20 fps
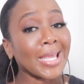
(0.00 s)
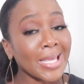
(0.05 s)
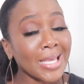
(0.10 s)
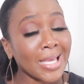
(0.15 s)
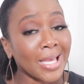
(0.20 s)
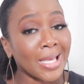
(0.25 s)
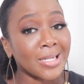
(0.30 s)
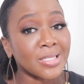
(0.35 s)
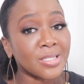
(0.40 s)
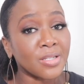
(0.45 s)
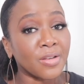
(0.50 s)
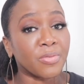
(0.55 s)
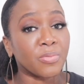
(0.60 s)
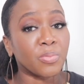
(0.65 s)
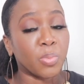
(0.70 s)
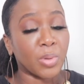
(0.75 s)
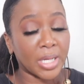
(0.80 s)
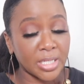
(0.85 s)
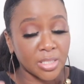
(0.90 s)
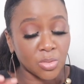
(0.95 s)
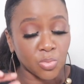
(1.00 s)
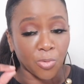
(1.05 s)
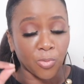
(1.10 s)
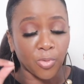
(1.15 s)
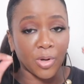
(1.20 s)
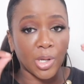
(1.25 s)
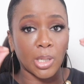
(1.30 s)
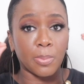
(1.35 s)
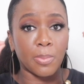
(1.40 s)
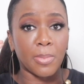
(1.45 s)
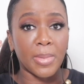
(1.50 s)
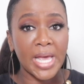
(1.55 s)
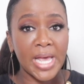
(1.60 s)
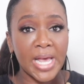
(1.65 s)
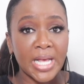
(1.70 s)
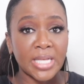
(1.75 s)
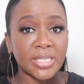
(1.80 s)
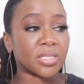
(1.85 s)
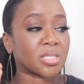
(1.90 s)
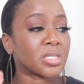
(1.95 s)
and because we're wearing
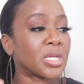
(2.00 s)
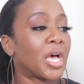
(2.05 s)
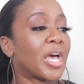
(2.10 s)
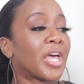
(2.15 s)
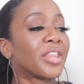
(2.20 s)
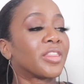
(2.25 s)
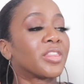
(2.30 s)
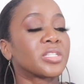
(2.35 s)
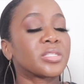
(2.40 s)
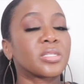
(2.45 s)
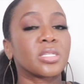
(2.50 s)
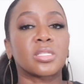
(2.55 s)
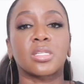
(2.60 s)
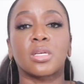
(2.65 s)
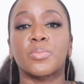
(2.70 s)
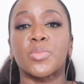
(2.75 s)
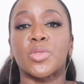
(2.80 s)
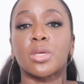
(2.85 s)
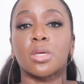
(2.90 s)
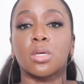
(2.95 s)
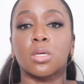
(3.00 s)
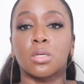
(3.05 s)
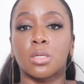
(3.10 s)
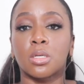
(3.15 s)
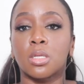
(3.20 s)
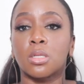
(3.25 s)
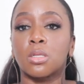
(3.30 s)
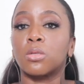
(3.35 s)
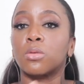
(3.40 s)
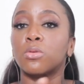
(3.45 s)
masks, this is something good.